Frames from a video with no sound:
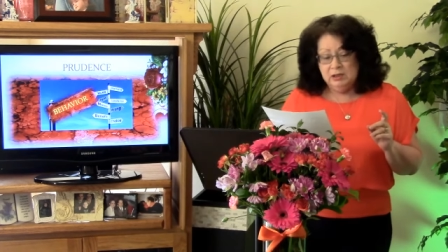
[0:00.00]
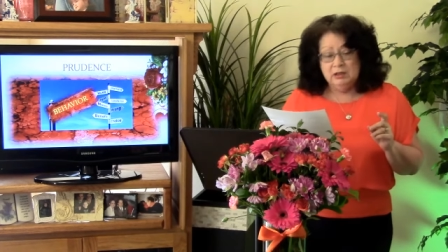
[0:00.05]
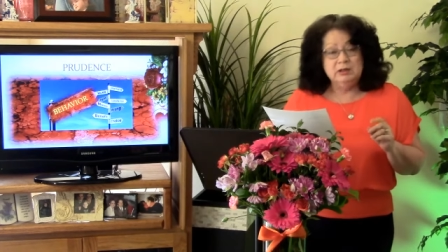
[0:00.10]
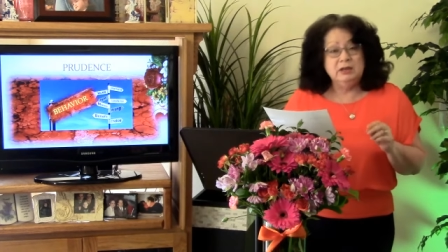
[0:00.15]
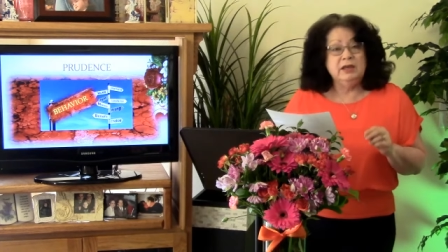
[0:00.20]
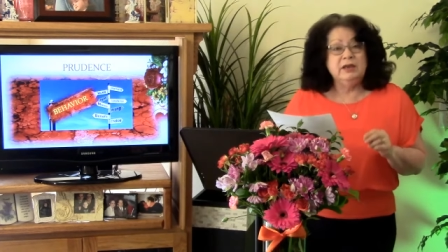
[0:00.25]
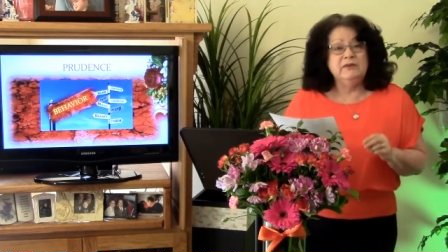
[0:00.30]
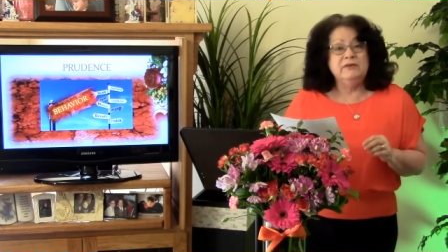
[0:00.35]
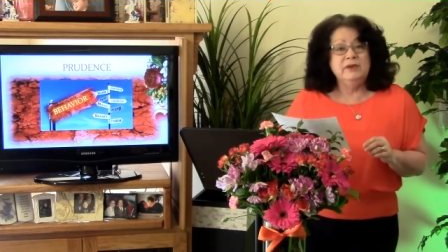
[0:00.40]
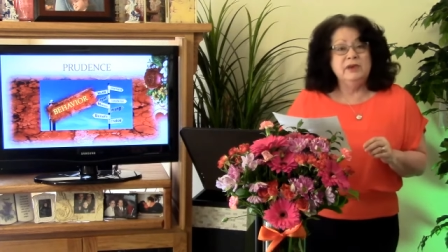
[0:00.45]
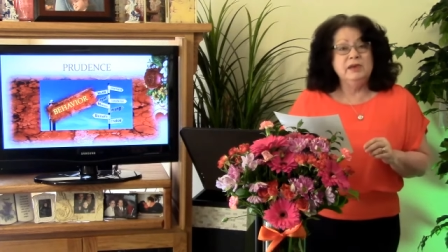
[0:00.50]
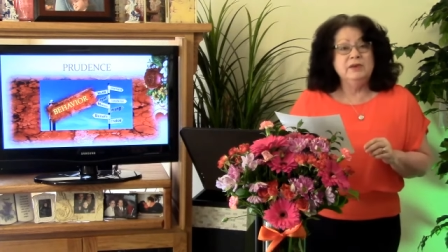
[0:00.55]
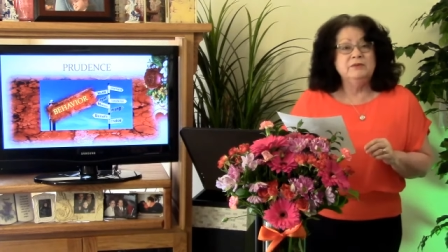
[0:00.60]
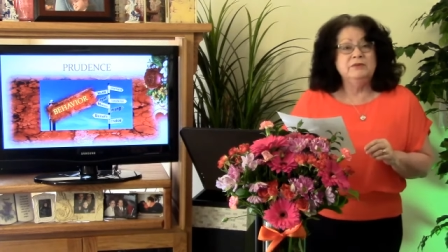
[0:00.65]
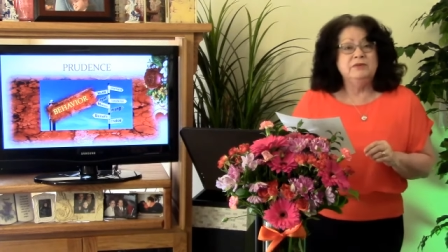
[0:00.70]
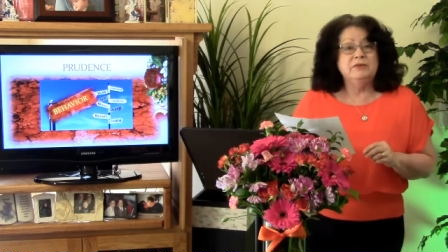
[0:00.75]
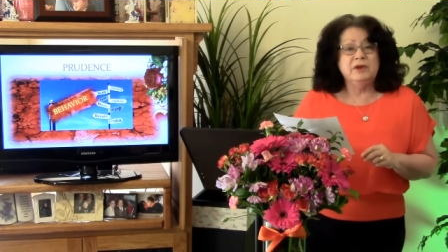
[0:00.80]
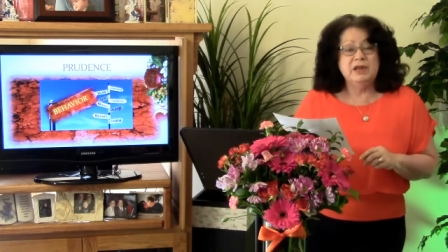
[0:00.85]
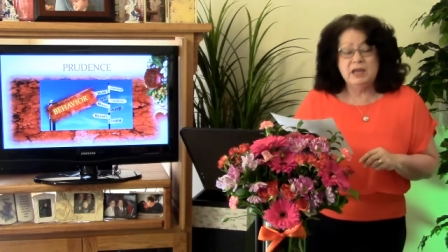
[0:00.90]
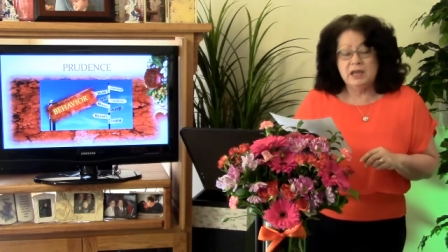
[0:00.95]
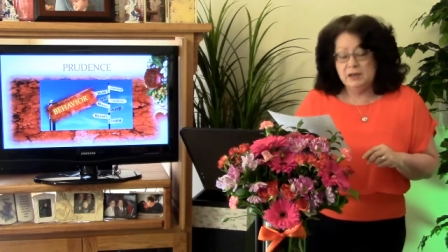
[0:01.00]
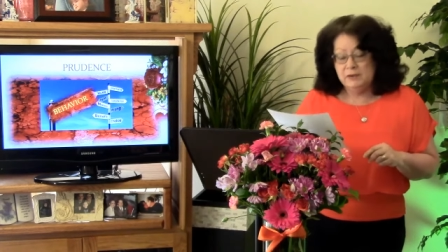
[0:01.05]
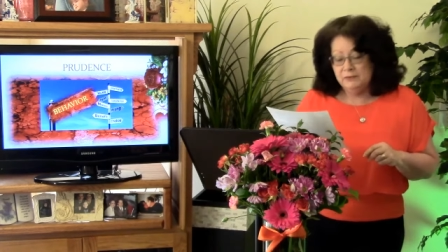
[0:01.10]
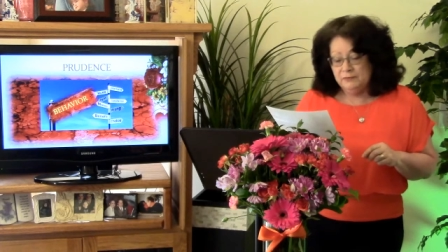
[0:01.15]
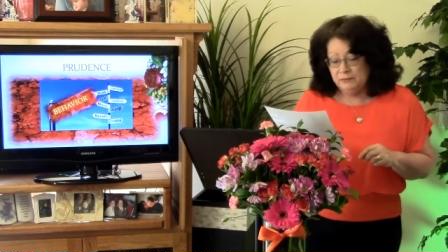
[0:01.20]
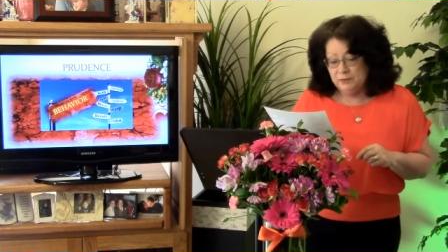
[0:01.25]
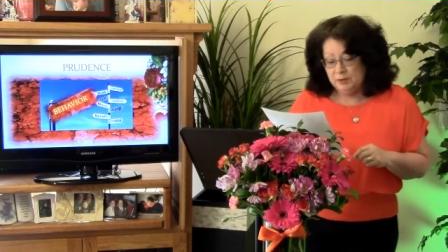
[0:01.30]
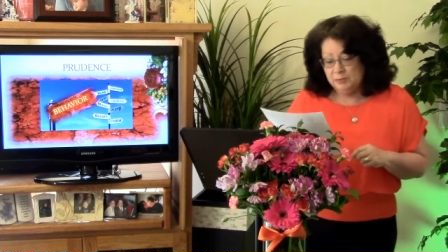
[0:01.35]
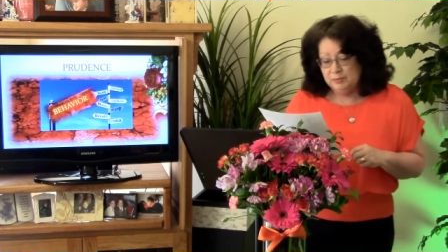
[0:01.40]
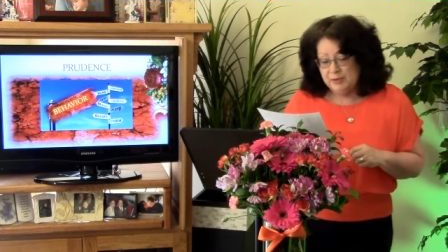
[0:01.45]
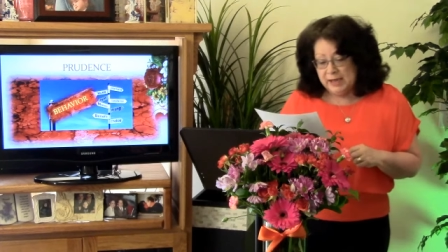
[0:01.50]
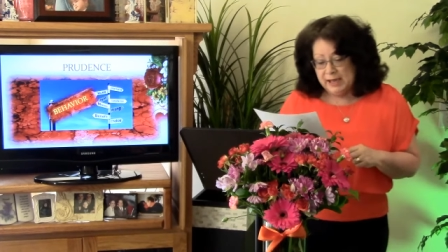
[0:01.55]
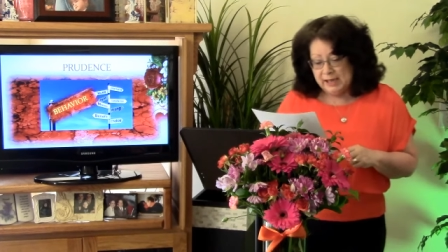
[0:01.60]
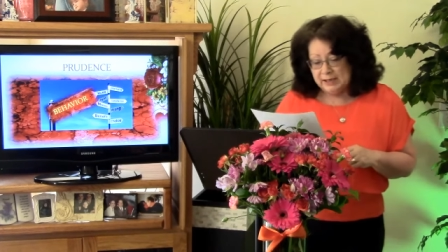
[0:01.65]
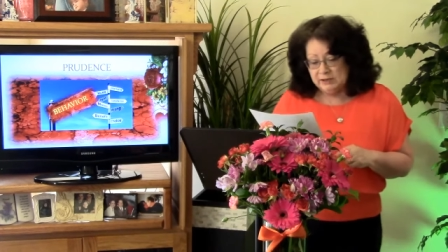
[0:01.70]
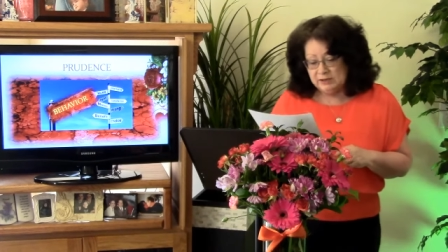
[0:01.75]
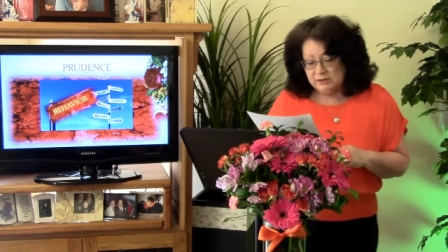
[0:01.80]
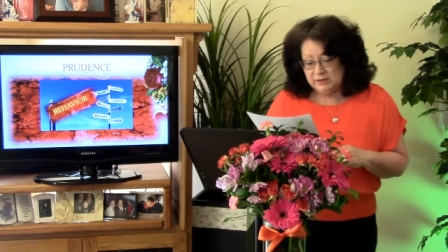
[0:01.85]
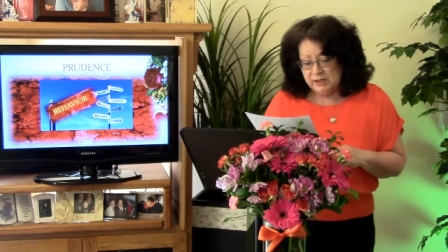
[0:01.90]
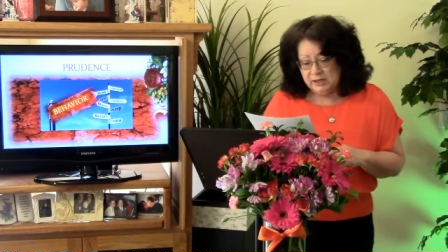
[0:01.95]
living free from
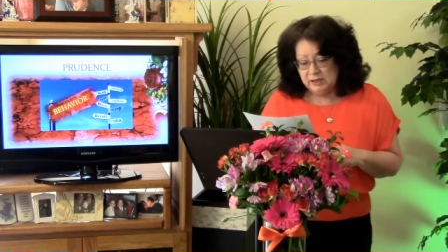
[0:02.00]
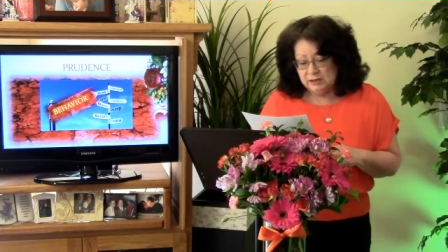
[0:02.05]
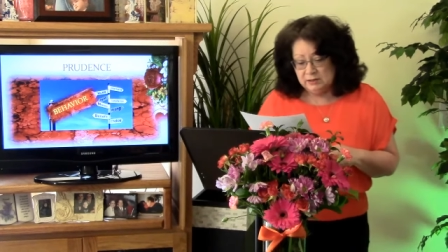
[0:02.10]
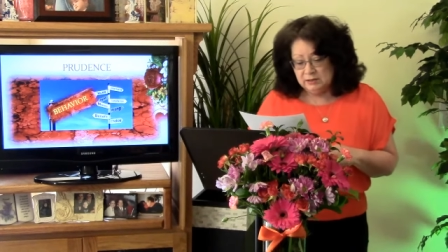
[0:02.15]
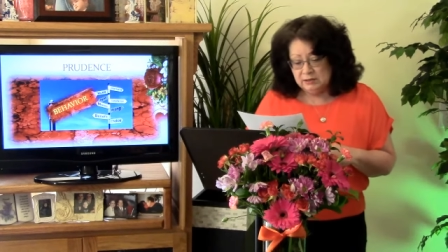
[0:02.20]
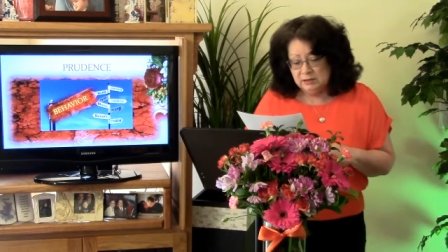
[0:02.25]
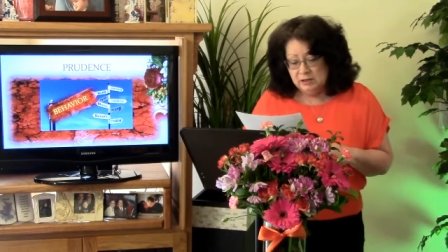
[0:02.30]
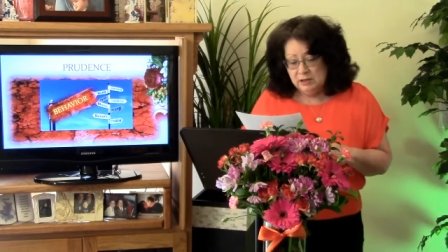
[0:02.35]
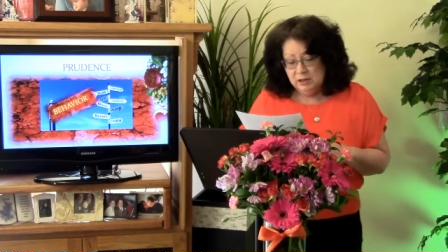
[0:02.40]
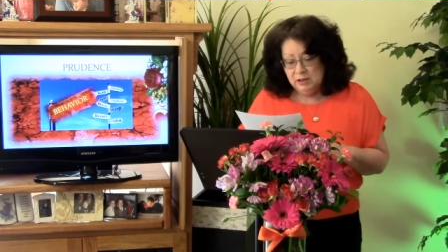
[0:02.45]
past sins,